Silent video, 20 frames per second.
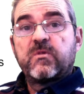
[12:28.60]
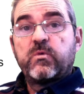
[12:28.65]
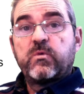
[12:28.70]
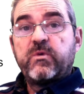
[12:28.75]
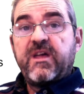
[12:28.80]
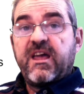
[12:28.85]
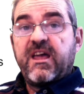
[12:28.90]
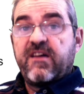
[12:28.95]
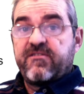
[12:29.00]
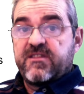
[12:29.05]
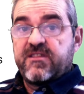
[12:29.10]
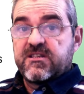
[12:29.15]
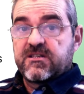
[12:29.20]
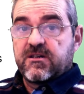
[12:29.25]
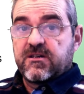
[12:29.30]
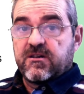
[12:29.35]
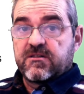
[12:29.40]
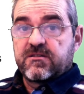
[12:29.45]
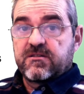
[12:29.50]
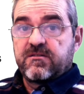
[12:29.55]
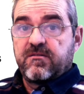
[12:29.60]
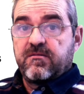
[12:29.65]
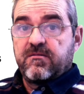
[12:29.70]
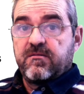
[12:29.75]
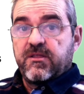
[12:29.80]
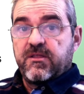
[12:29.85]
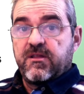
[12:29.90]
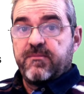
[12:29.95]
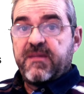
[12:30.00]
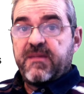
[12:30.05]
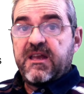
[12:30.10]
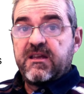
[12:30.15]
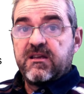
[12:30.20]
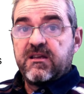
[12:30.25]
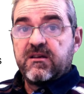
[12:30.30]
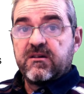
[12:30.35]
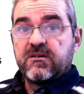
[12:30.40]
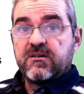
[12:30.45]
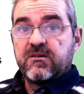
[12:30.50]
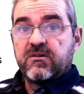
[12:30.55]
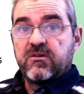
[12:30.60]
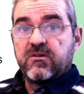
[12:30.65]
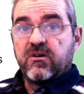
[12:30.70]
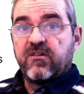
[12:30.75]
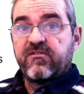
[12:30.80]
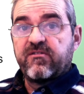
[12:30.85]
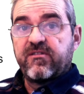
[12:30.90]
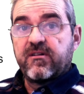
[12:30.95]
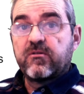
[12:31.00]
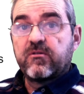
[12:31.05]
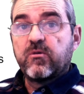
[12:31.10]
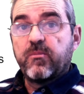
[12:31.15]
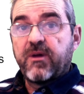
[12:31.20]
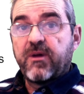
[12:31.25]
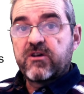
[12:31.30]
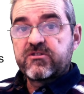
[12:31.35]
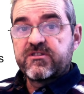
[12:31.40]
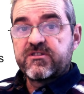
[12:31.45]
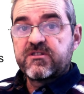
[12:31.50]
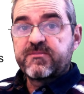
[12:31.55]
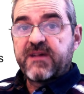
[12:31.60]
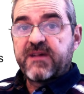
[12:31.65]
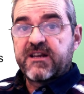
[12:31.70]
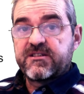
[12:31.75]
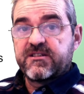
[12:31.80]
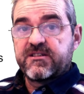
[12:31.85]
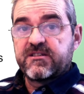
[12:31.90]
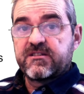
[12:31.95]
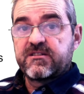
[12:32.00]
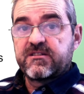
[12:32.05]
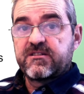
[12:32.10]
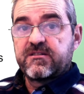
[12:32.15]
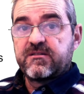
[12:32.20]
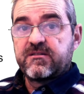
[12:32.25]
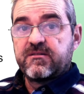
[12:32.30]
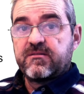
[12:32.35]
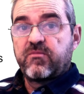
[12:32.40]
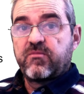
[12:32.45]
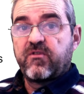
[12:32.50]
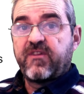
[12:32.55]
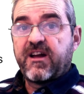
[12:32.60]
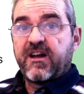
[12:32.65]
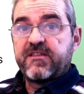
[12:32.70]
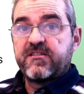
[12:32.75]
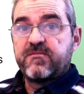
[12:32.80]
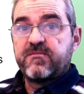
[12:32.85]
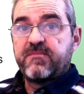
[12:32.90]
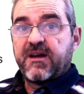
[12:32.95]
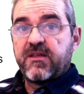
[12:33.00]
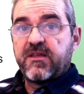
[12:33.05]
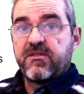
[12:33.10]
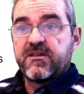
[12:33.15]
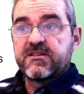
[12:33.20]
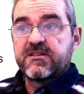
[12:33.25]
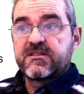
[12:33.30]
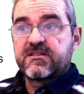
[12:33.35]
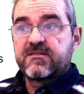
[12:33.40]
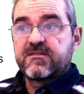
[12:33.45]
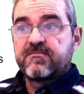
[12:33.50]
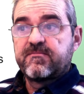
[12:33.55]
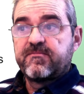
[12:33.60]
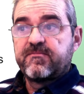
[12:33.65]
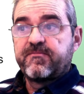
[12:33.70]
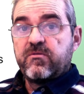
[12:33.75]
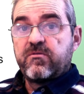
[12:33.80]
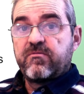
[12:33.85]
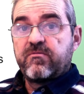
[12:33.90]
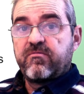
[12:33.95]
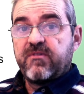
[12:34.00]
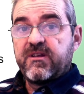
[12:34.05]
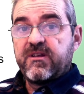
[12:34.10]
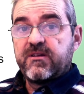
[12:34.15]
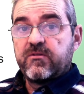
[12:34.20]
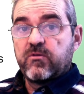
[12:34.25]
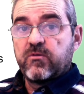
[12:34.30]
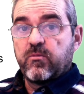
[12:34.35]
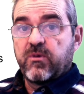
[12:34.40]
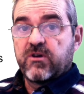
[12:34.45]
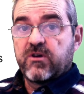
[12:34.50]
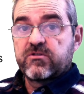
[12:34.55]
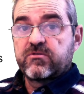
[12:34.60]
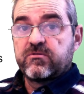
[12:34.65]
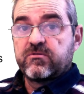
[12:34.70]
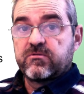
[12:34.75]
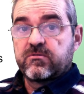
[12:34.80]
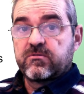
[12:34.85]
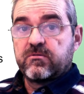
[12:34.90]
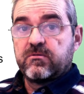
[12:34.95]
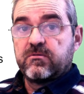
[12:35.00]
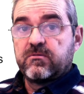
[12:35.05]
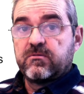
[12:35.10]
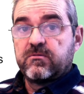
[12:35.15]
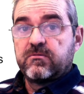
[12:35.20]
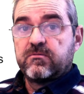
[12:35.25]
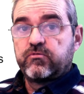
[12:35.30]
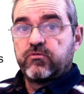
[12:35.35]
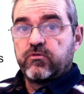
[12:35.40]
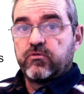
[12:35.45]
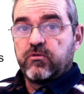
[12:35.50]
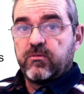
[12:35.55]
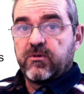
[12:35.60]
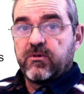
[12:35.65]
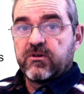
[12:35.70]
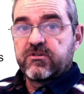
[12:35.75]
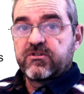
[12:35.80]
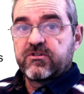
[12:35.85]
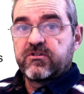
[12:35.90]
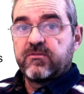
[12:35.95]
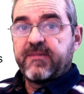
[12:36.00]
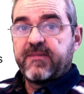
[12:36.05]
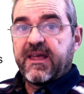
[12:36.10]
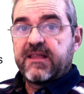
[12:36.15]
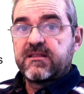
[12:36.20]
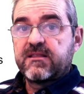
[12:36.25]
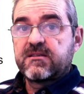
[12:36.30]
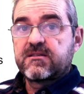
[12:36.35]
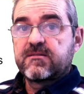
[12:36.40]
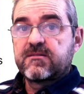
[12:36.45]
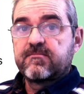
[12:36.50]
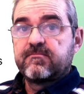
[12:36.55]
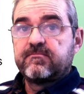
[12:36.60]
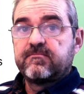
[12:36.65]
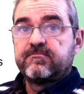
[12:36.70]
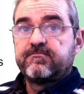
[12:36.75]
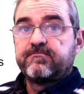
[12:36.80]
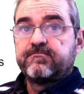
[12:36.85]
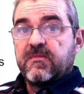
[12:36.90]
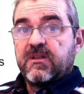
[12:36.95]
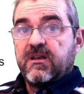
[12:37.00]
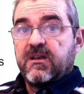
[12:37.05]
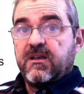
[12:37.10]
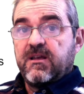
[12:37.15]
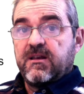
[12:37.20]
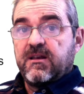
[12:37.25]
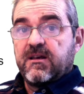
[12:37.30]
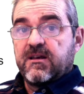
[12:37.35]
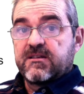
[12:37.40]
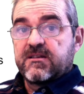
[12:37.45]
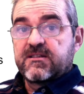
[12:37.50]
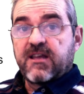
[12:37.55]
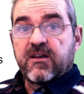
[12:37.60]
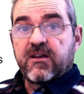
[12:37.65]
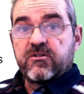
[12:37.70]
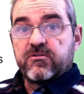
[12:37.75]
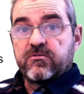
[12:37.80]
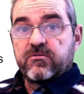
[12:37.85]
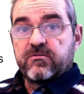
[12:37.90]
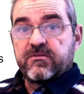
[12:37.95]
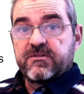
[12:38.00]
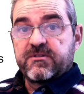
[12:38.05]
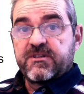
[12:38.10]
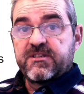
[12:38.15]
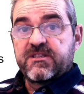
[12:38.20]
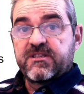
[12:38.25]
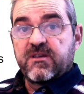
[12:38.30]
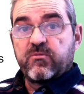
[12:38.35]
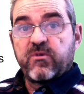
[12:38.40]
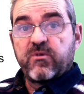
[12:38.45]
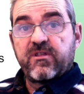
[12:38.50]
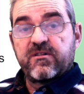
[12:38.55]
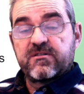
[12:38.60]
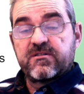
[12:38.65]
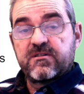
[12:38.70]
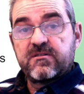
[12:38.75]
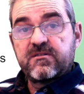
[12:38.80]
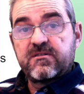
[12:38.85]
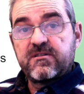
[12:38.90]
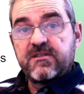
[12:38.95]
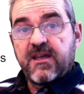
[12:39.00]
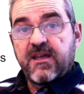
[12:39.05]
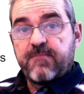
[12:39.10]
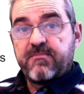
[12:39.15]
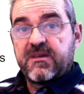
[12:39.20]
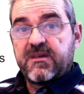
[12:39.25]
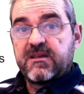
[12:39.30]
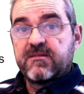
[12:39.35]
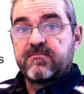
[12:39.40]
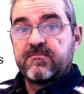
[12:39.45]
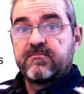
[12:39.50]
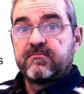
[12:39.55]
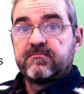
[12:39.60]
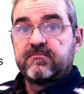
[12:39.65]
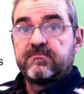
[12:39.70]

we have discussed the meaning of the robustness margins provided by these 3 robust control toolbox commands in a second order system with uncertain damping,